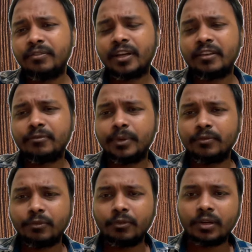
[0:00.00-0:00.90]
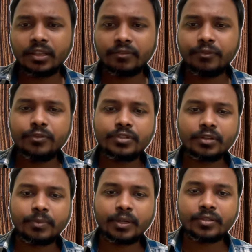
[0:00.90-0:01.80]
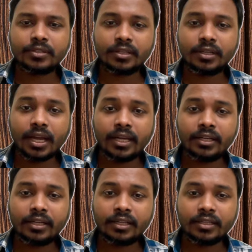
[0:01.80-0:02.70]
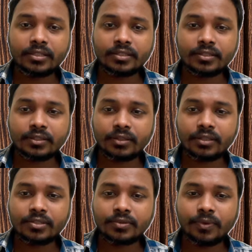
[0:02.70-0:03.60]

b4 in the future because the knight is on the square.